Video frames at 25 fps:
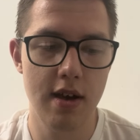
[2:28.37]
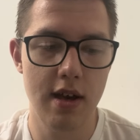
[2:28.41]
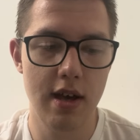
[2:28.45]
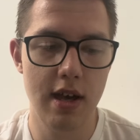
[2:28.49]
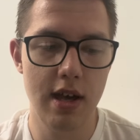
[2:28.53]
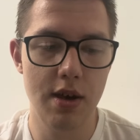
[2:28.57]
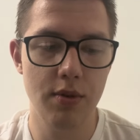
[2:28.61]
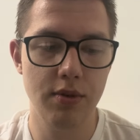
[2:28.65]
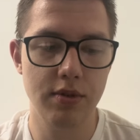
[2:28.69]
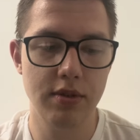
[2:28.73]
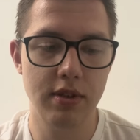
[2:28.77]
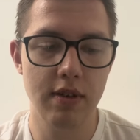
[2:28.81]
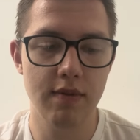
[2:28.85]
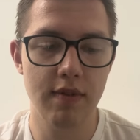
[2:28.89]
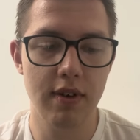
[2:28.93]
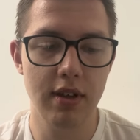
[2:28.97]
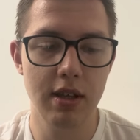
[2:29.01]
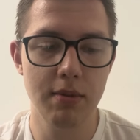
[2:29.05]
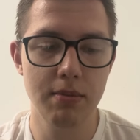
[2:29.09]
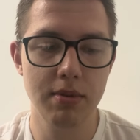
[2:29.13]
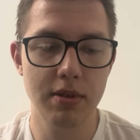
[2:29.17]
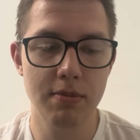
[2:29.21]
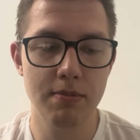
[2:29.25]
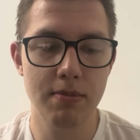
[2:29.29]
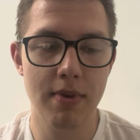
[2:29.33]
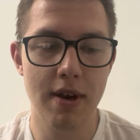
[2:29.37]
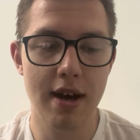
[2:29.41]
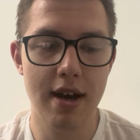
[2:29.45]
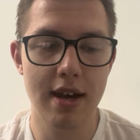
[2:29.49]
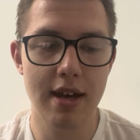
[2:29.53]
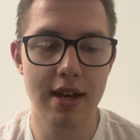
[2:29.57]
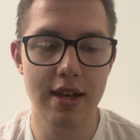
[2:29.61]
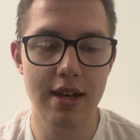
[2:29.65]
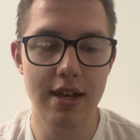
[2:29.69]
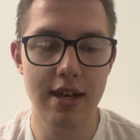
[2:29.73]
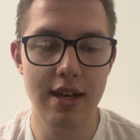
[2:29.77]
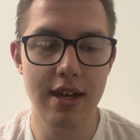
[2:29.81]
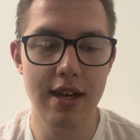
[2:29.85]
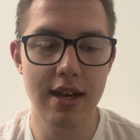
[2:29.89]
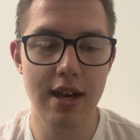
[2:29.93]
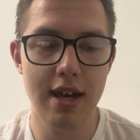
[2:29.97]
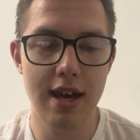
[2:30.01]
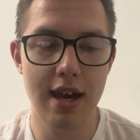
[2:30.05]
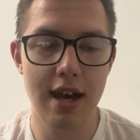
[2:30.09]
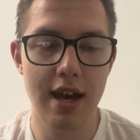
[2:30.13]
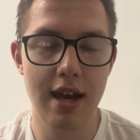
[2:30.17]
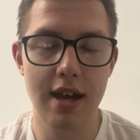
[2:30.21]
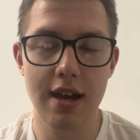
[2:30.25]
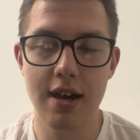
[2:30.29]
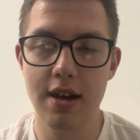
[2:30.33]
It was developed by
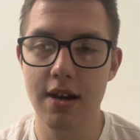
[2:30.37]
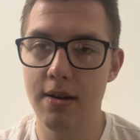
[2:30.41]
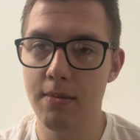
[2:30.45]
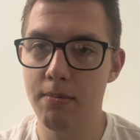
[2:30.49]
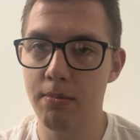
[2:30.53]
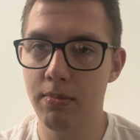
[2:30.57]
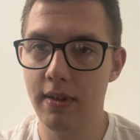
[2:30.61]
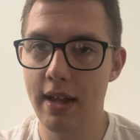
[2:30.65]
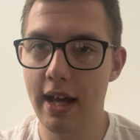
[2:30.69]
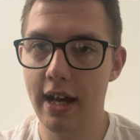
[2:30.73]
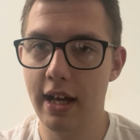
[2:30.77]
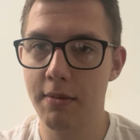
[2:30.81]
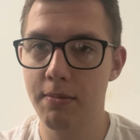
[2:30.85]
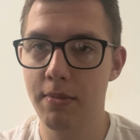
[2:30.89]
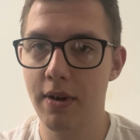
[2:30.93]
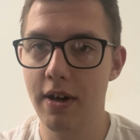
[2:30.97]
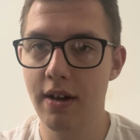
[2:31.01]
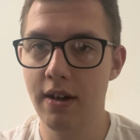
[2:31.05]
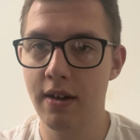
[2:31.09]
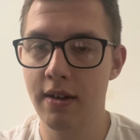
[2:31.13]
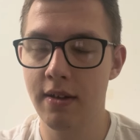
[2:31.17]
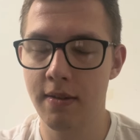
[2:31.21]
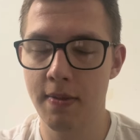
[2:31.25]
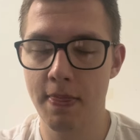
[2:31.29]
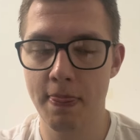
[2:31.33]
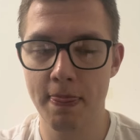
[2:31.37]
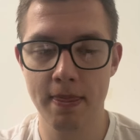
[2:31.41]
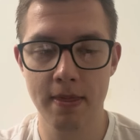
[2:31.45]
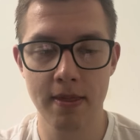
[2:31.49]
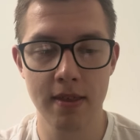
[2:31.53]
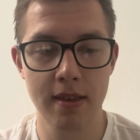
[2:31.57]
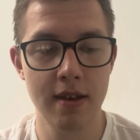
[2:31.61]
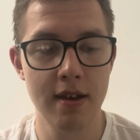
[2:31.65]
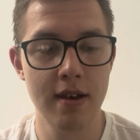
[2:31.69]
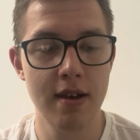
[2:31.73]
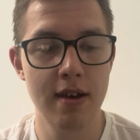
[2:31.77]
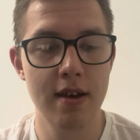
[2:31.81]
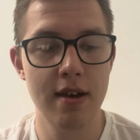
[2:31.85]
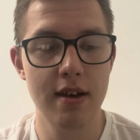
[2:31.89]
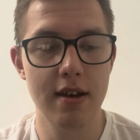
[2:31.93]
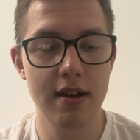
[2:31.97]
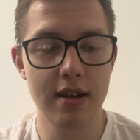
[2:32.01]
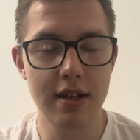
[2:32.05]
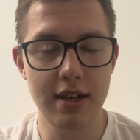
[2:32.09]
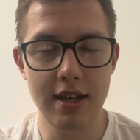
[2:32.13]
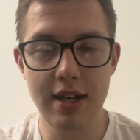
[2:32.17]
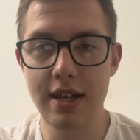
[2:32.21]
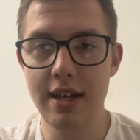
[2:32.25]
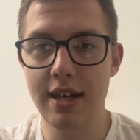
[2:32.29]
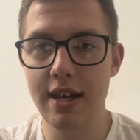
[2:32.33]
EA Black Box.
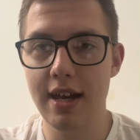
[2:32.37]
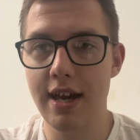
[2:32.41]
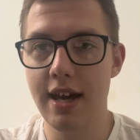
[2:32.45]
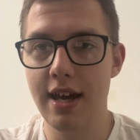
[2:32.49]
By